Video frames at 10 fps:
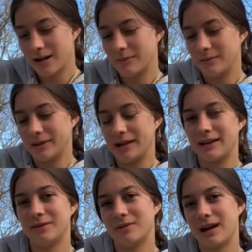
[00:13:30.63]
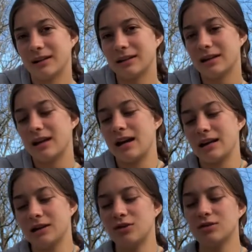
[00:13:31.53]
um, but yeah, in the back, and
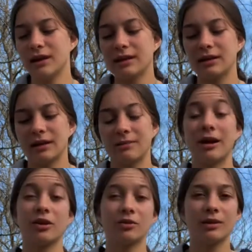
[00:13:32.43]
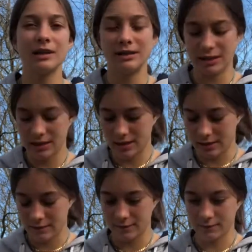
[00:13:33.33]
I do like my other one. It didn't
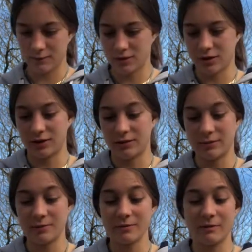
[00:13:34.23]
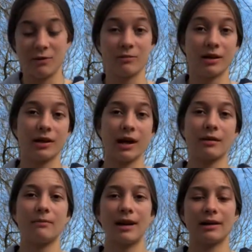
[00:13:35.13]
have. Sorry, let me put my bookmark
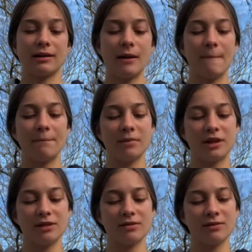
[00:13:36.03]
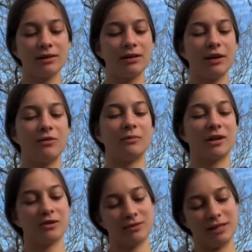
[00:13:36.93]
back in. But this one, well, my
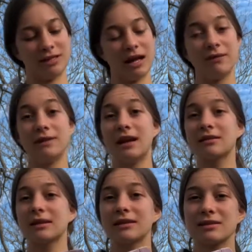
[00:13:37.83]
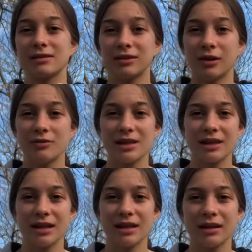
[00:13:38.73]
other one didn't have. It has like this closey
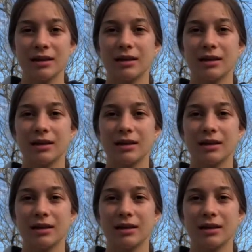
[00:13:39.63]
thingy,